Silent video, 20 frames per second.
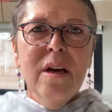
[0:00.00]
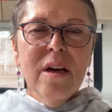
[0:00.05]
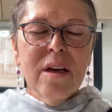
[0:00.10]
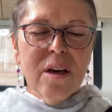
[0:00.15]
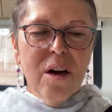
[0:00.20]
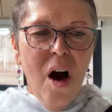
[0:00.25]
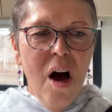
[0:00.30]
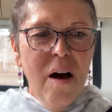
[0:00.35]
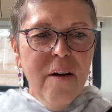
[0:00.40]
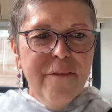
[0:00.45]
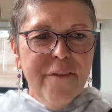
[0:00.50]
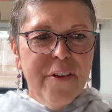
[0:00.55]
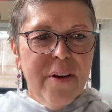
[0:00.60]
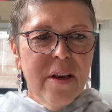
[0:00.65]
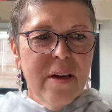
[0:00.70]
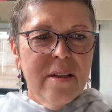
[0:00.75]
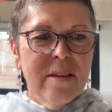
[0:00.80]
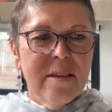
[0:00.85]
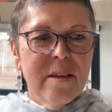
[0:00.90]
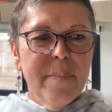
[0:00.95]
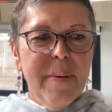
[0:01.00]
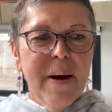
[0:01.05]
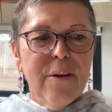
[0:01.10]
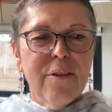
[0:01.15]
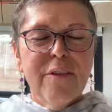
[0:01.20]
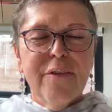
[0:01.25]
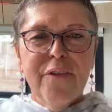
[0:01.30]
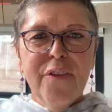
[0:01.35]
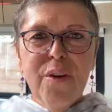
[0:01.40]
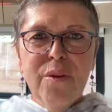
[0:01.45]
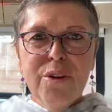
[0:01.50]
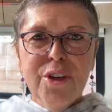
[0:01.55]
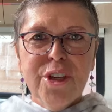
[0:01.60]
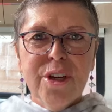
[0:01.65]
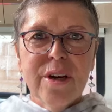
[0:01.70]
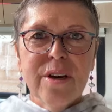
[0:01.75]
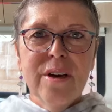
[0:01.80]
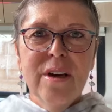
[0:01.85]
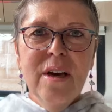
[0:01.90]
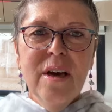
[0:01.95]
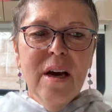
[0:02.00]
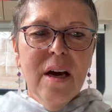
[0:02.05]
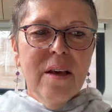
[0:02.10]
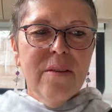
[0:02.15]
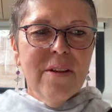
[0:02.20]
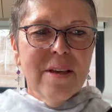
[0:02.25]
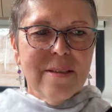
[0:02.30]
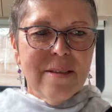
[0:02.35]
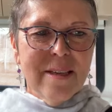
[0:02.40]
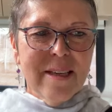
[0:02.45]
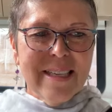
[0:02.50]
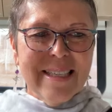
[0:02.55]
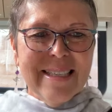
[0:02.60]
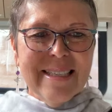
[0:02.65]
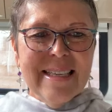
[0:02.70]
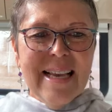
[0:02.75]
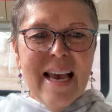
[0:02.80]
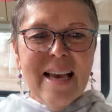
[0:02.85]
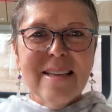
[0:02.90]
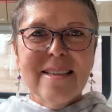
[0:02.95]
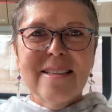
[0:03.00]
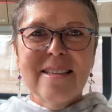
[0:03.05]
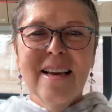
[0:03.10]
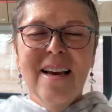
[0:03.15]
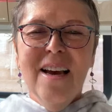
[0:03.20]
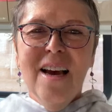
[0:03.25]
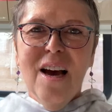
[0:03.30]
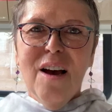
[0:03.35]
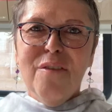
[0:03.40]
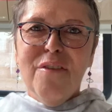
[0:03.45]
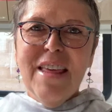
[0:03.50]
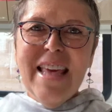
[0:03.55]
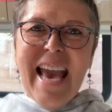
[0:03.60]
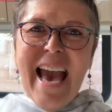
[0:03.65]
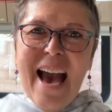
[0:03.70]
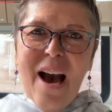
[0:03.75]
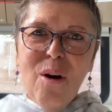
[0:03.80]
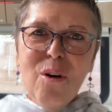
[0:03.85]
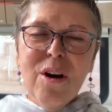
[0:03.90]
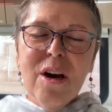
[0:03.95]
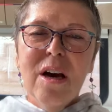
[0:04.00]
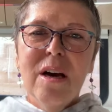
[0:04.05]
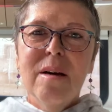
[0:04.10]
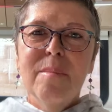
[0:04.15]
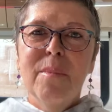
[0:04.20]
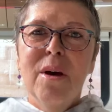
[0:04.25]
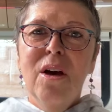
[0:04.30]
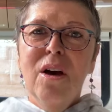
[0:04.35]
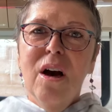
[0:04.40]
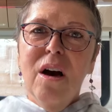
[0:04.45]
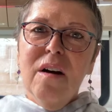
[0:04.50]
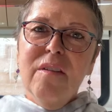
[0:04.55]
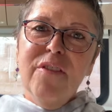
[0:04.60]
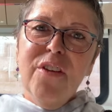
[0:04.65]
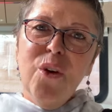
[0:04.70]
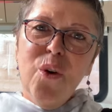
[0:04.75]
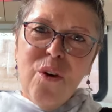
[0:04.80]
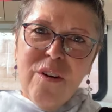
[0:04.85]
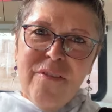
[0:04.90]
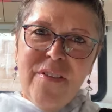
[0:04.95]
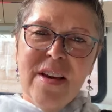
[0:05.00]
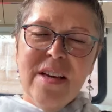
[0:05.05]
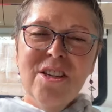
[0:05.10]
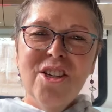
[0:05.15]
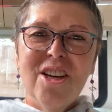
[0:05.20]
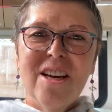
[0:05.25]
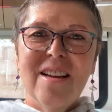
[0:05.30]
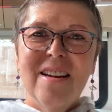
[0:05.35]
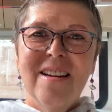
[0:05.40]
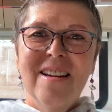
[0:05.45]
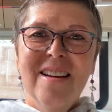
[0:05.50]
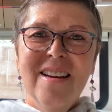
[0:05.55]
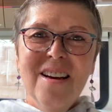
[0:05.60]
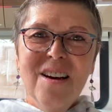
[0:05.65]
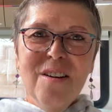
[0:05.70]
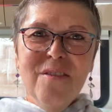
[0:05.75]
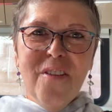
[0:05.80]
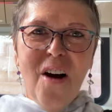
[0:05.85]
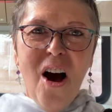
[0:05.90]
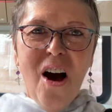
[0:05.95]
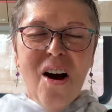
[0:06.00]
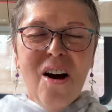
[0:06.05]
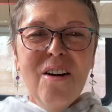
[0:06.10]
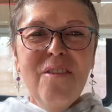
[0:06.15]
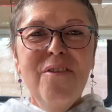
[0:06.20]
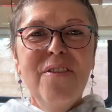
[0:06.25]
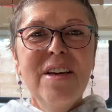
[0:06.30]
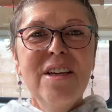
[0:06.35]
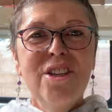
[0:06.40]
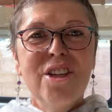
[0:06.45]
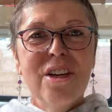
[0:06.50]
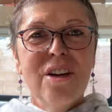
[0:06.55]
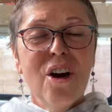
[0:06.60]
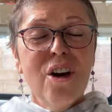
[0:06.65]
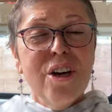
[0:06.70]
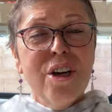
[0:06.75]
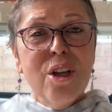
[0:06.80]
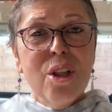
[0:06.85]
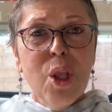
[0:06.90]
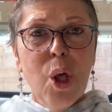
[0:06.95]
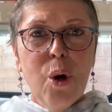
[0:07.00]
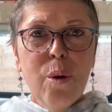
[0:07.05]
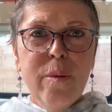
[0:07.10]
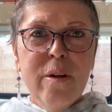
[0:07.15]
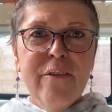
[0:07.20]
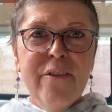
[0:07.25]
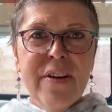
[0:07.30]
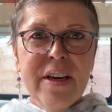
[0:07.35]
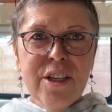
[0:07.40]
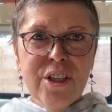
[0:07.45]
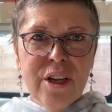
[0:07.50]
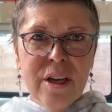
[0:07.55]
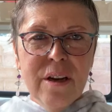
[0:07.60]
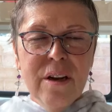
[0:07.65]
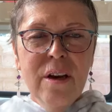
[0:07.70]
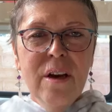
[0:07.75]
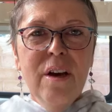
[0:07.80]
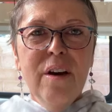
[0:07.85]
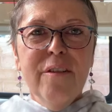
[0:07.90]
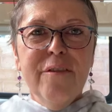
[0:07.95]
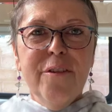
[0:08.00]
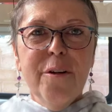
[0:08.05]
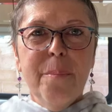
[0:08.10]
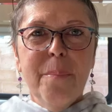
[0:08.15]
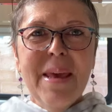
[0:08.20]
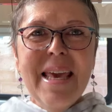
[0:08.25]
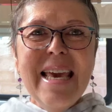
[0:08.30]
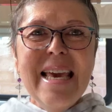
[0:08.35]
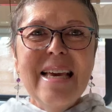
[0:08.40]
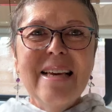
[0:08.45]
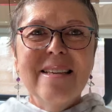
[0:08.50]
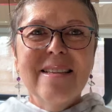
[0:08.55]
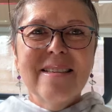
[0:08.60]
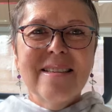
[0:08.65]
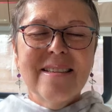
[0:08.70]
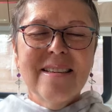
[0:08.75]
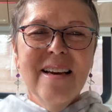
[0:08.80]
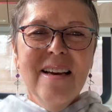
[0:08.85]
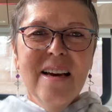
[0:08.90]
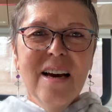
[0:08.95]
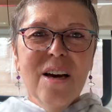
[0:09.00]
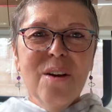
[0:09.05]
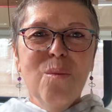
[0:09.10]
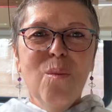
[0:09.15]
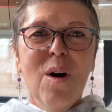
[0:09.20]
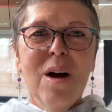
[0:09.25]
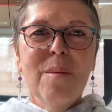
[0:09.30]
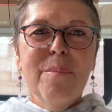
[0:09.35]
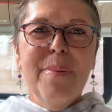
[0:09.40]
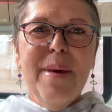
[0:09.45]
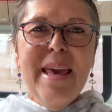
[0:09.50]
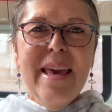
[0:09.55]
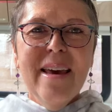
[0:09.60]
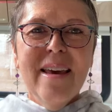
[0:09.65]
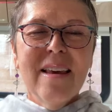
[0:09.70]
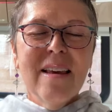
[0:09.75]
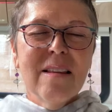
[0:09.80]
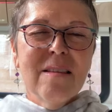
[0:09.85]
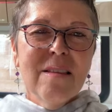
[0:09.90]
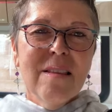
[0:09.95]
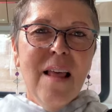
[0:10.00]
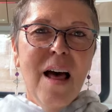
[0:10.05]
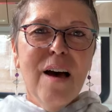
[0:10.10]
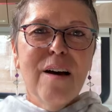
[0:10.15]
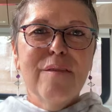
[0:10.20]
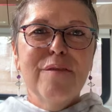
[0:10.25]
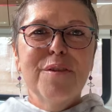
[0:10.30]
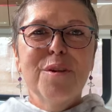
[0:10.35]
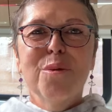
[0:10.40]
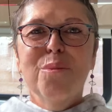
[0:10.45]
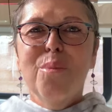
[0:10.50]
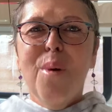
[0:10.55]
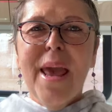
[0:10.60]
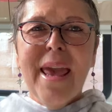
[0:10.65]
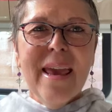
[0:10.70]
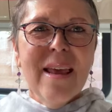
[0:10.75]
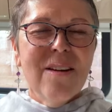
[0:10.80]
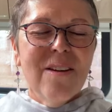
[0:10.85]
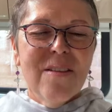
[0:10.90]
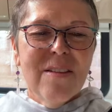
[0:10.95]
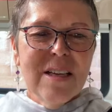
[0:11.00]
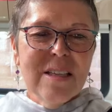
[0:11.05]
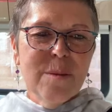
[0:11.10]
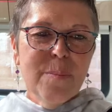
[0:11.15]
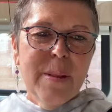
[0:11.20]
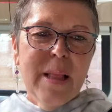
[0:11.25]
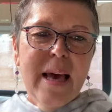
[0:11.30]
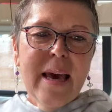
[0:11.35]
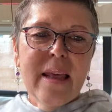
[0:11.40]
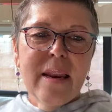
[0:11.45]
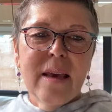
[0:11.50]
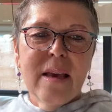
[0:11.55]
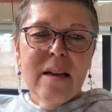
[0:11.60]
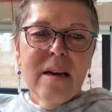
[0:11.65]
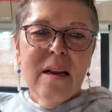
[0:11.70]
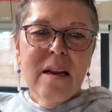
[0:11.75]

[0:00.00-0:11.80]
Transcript: confidence about the future and the success of the outcome of your vision of our vision, our global vision for peace and well being and love to reign on this planet.